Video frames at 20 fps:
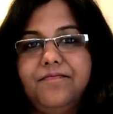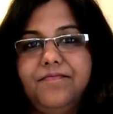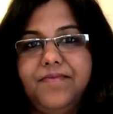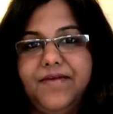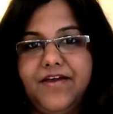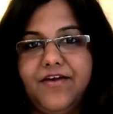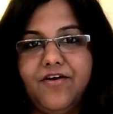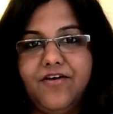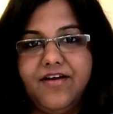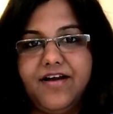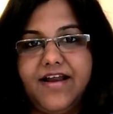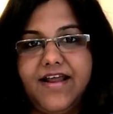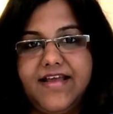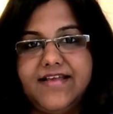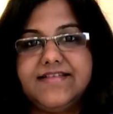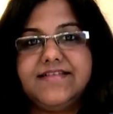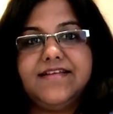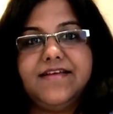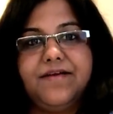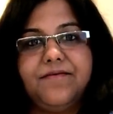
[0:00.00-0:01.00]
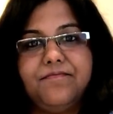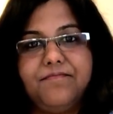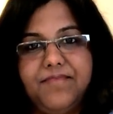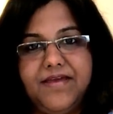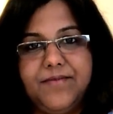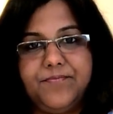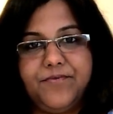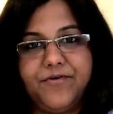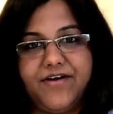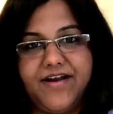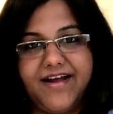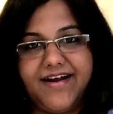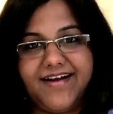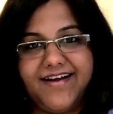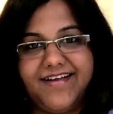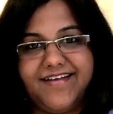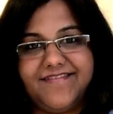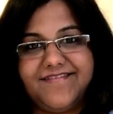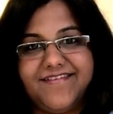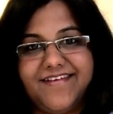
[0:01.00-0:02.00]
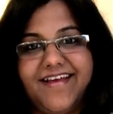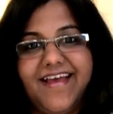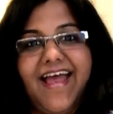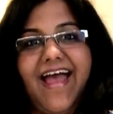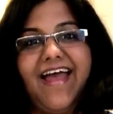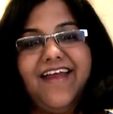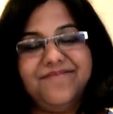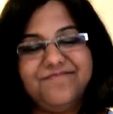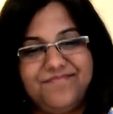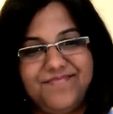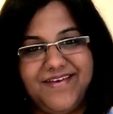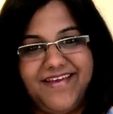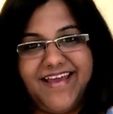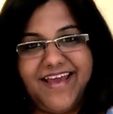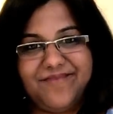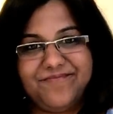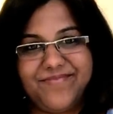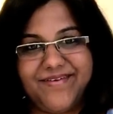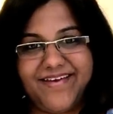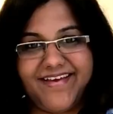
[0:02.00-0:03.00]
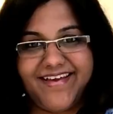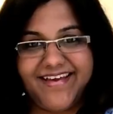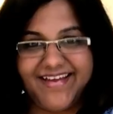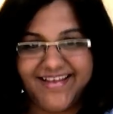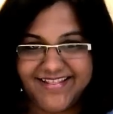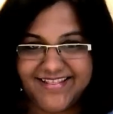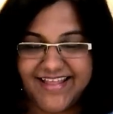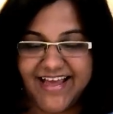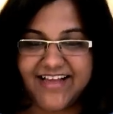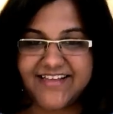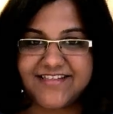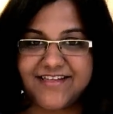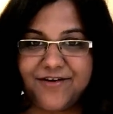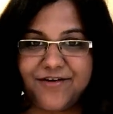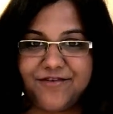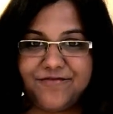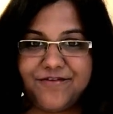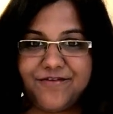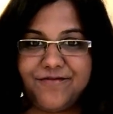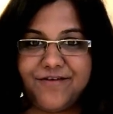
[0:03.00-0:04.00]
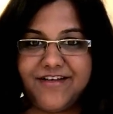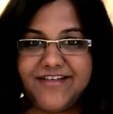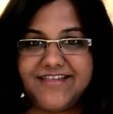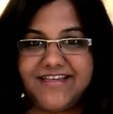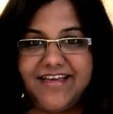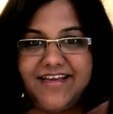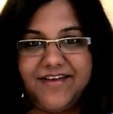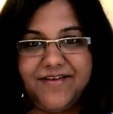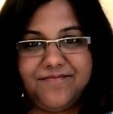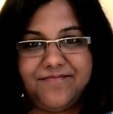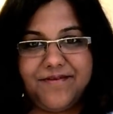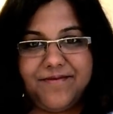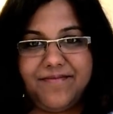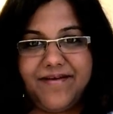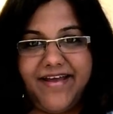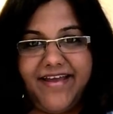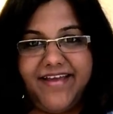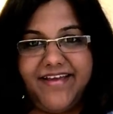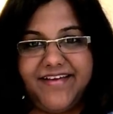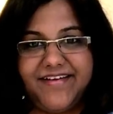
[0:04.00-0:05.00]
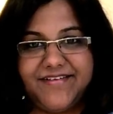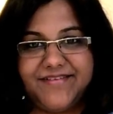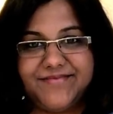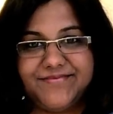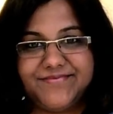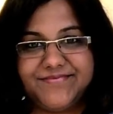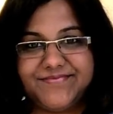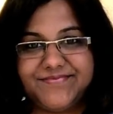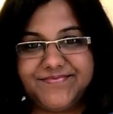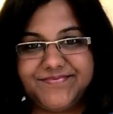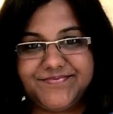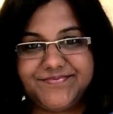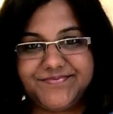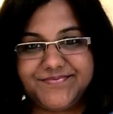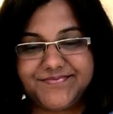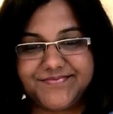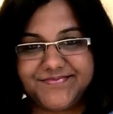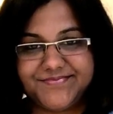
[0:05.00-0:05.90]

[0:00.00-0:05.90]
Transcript: be organized, be productive, and be happy. Thanks a lot for watching. Bye bye.